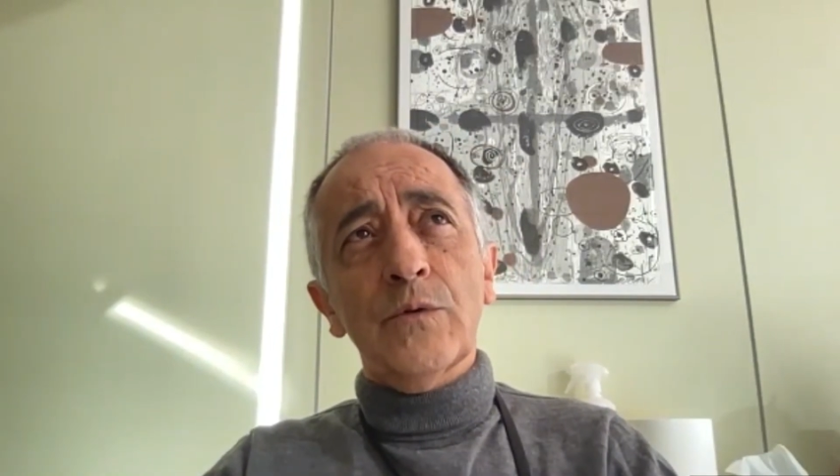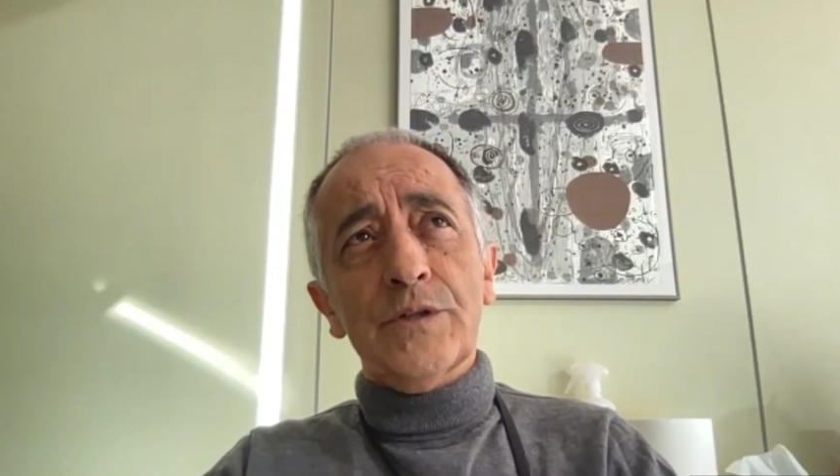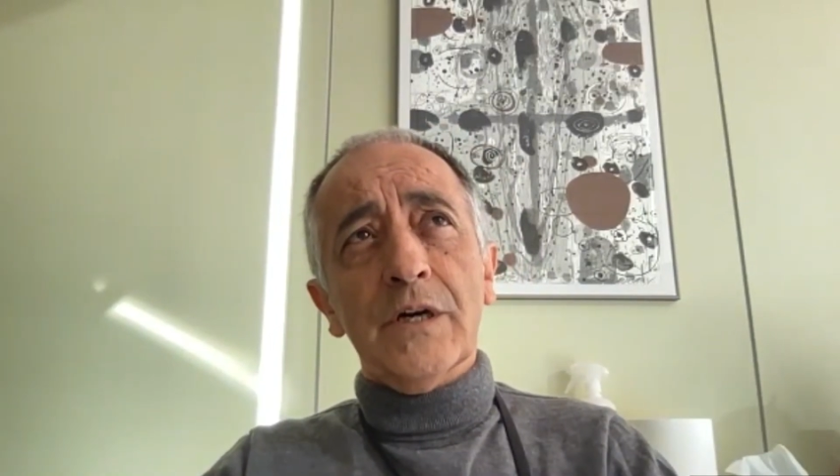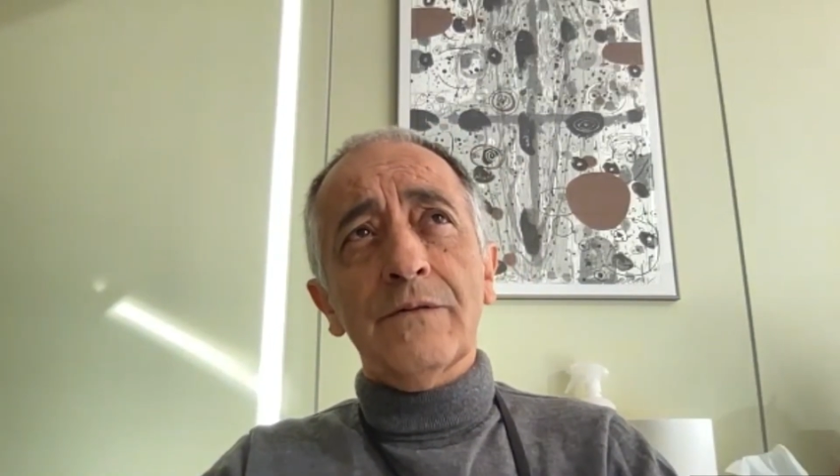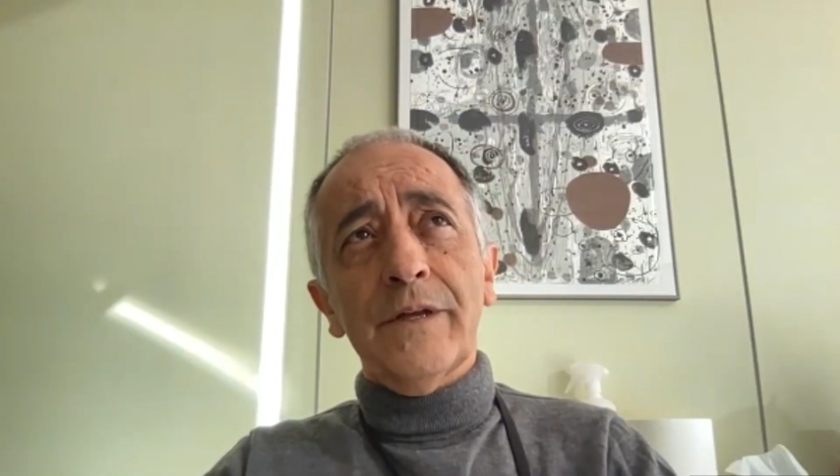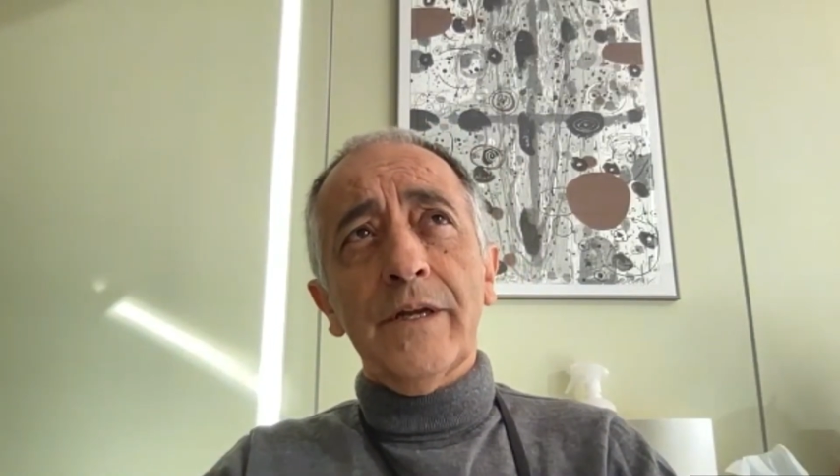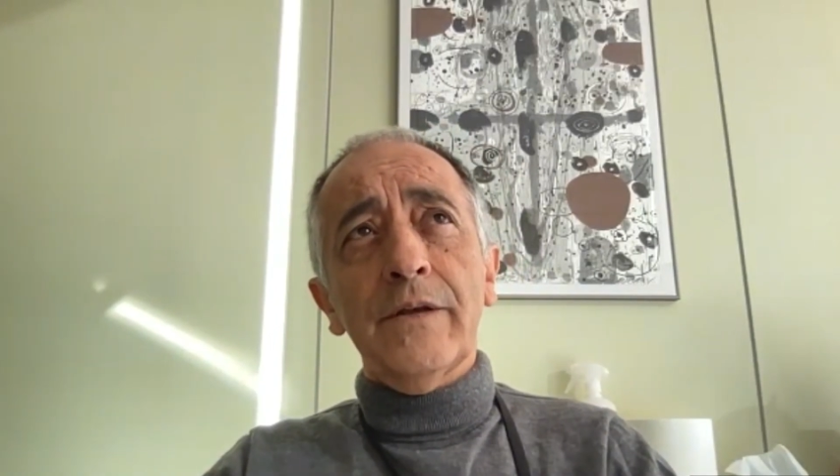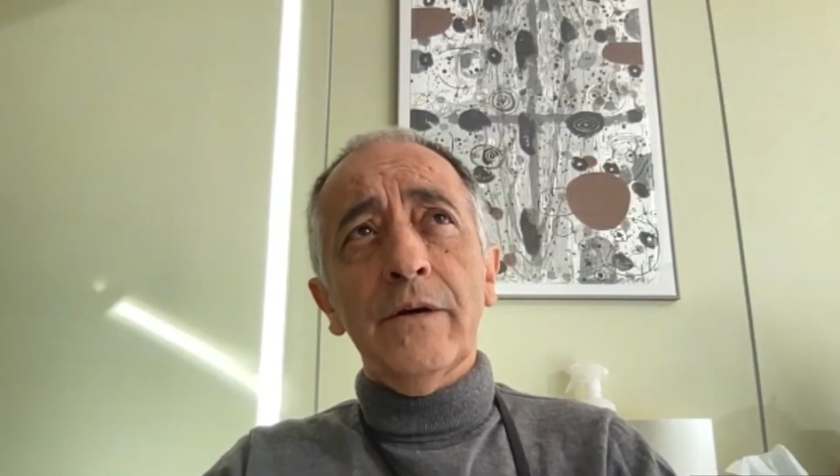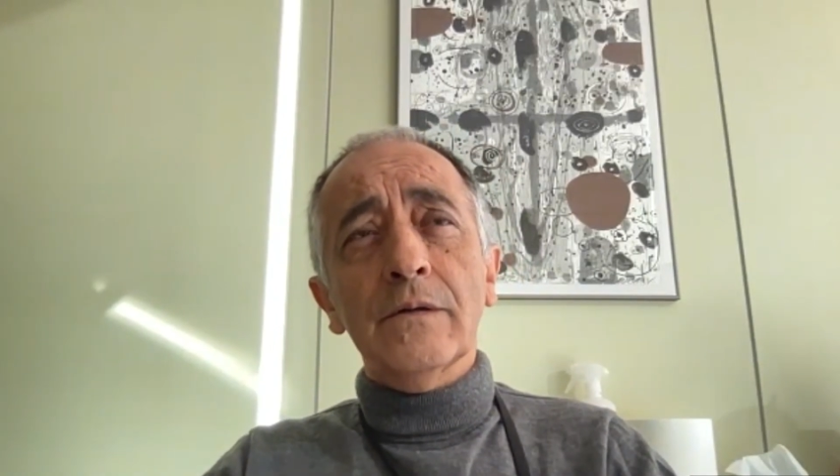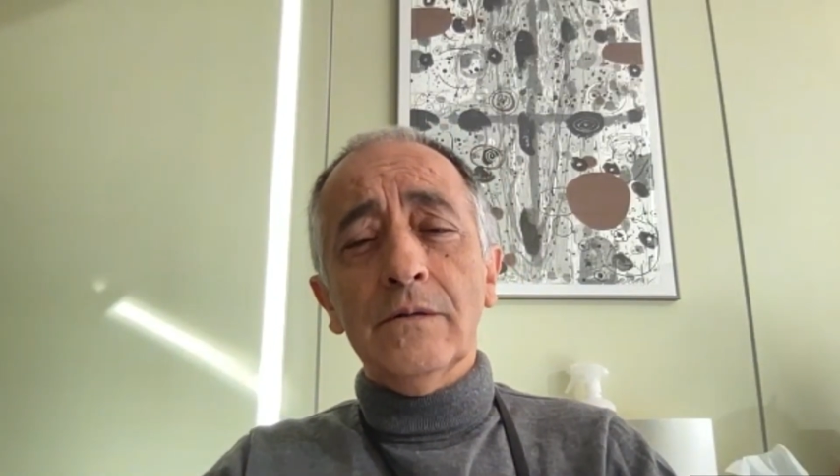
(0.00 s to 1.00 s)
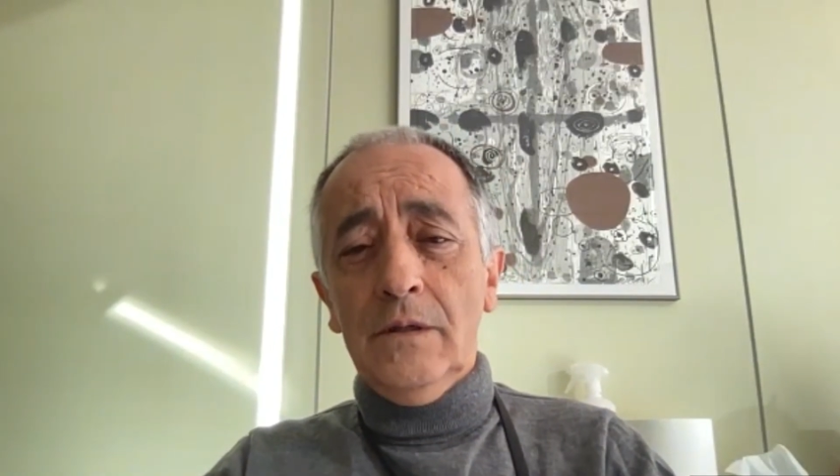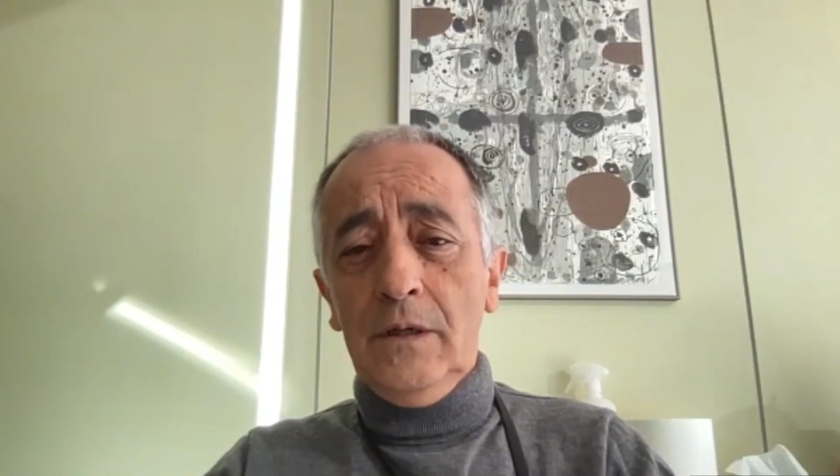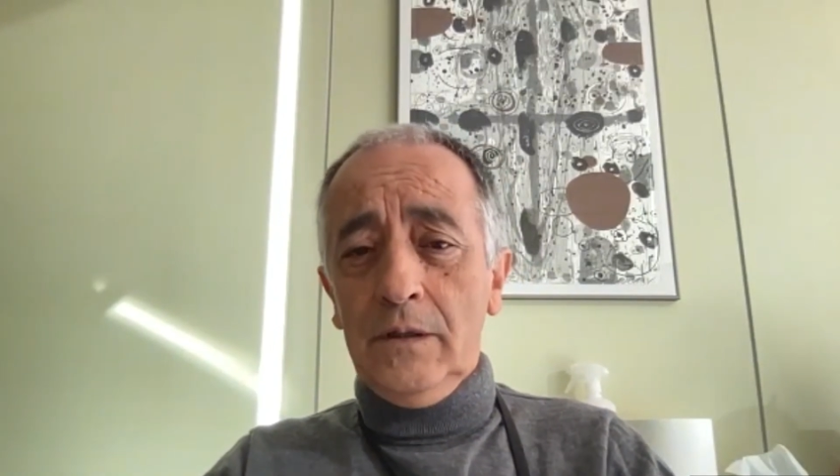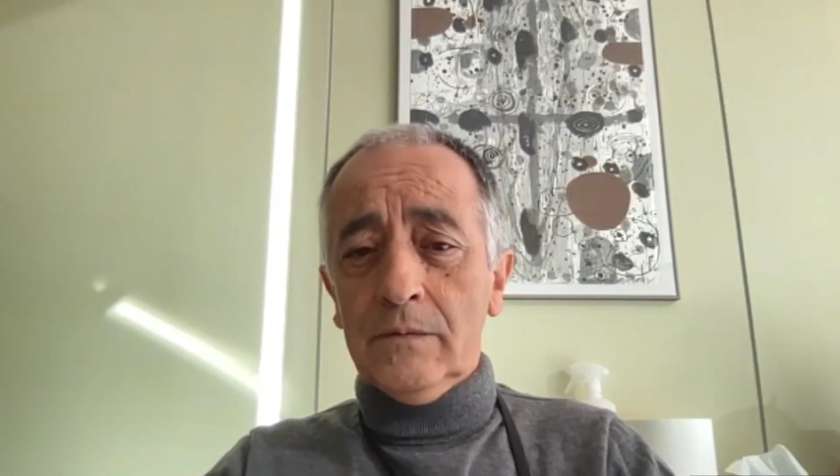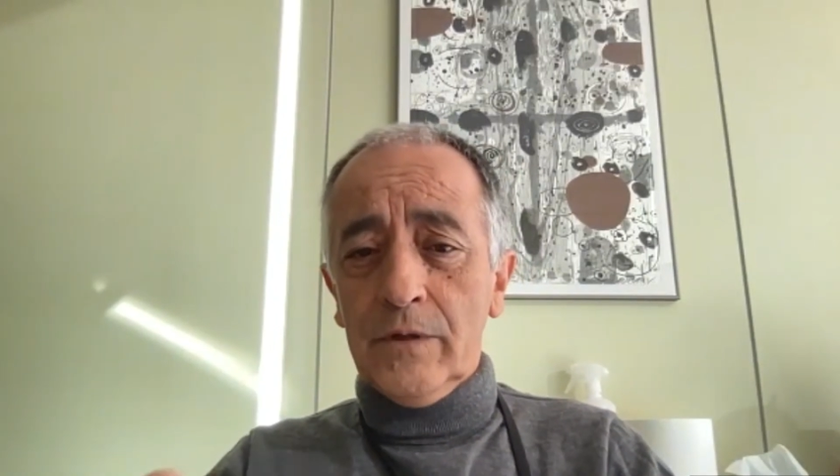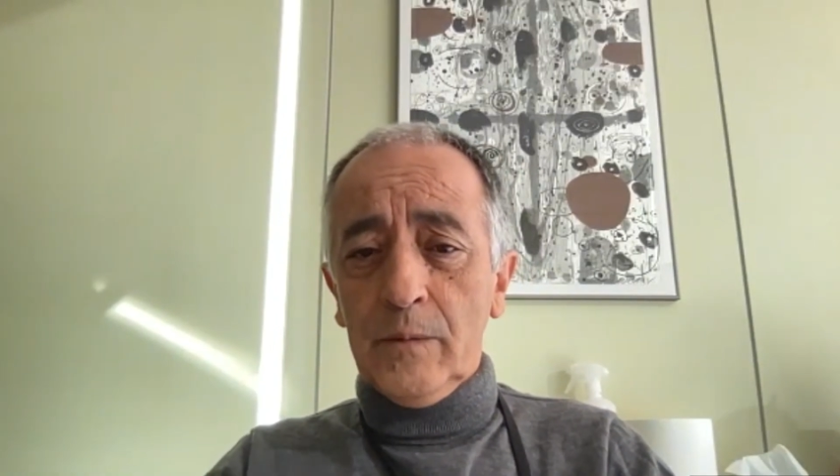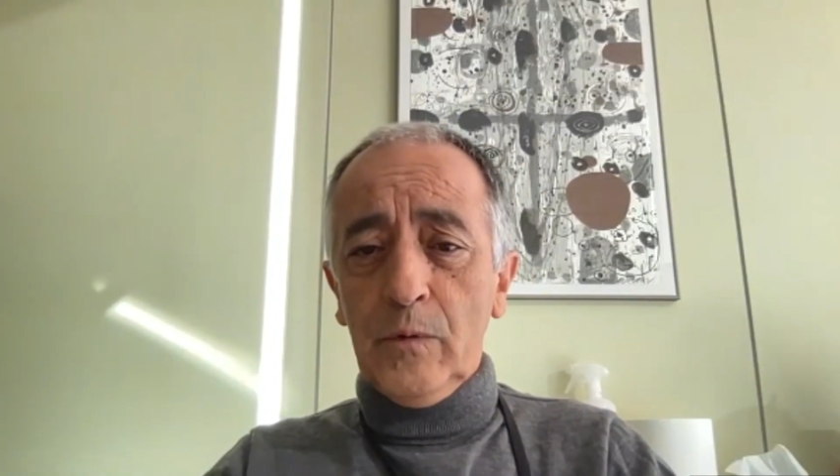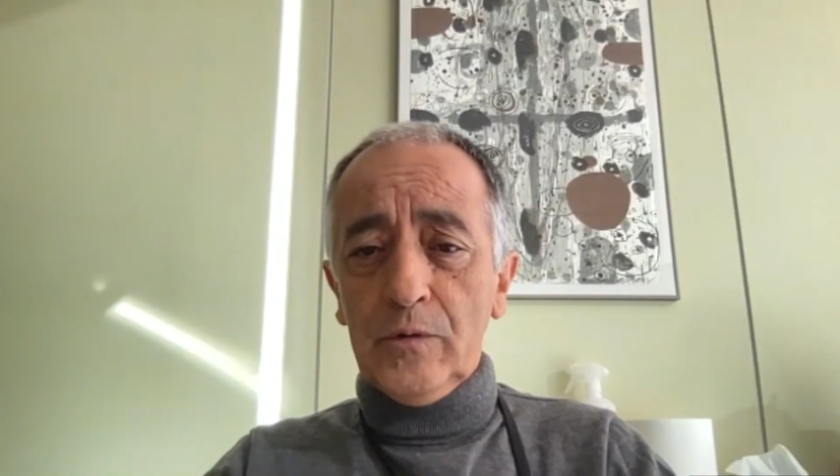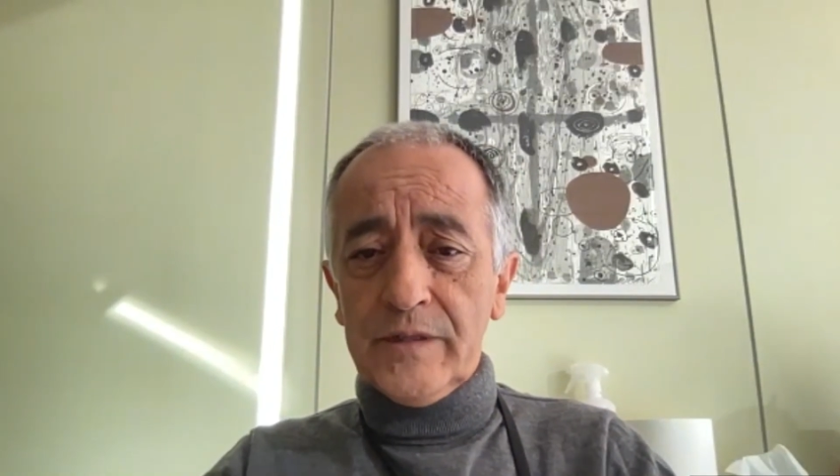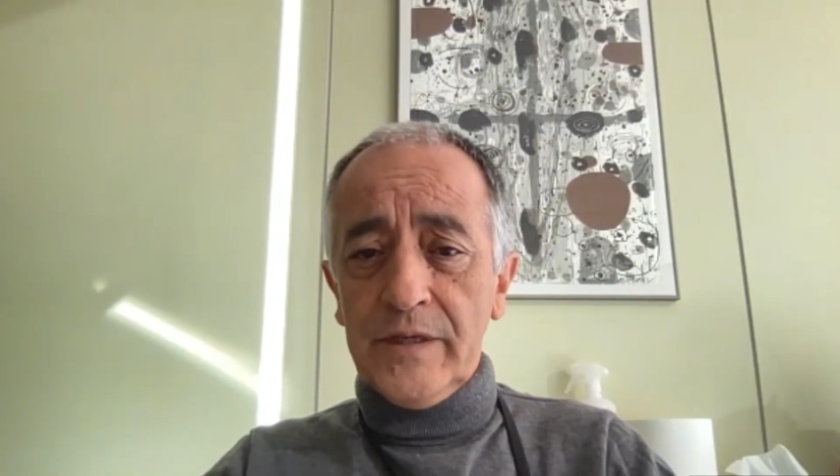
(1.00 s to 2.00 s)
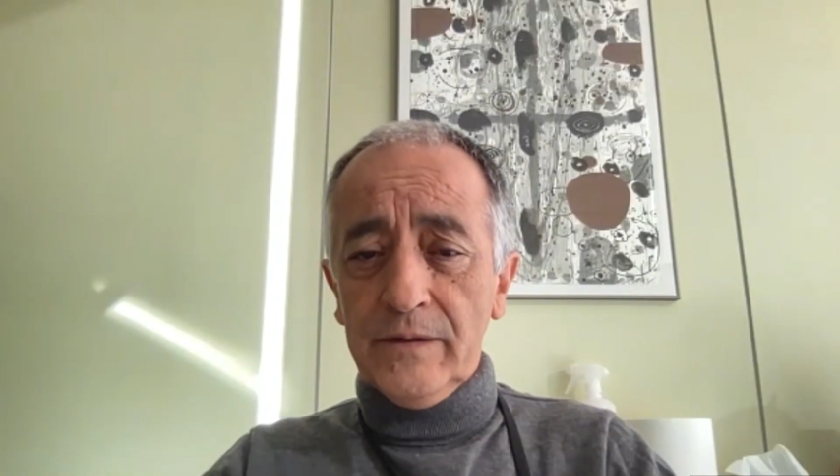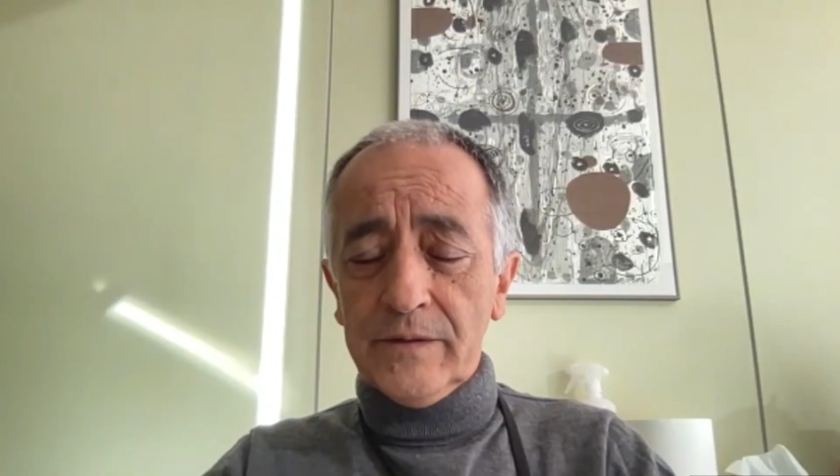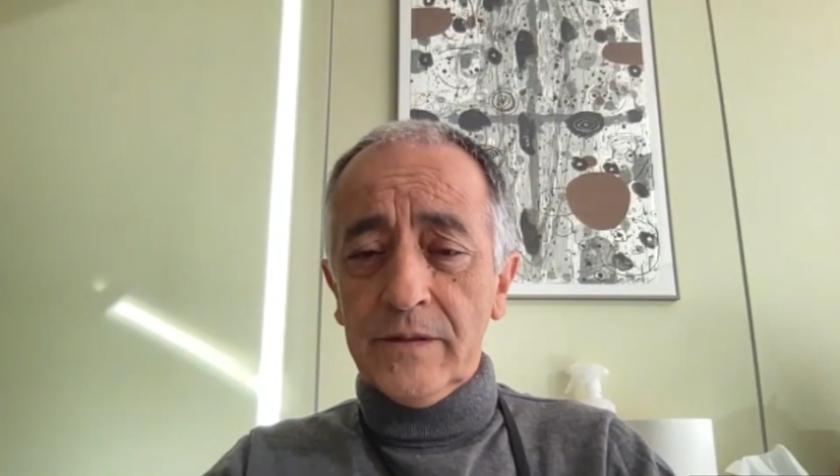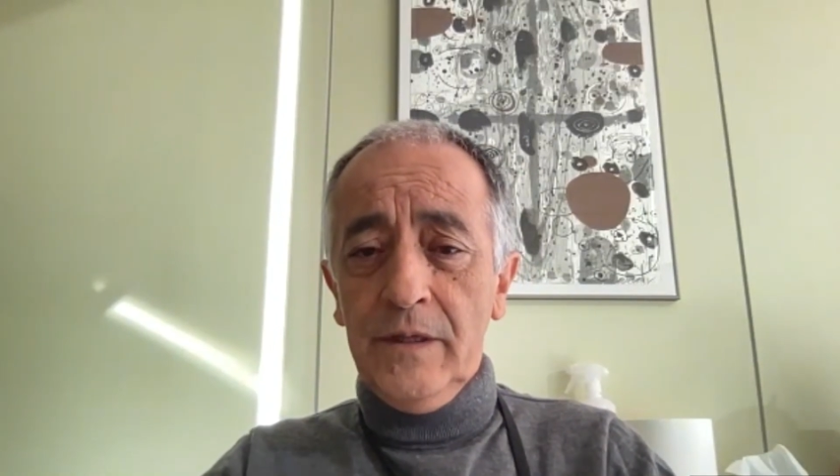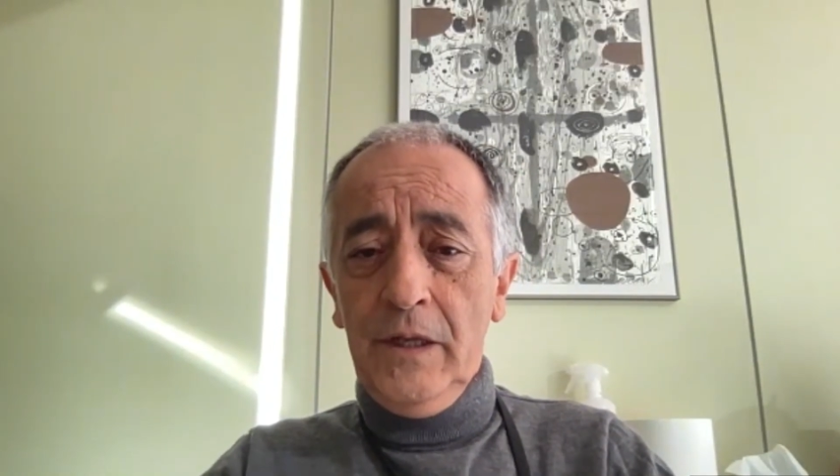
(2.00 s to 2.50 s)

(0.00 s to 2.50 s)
which are very young red blood cells.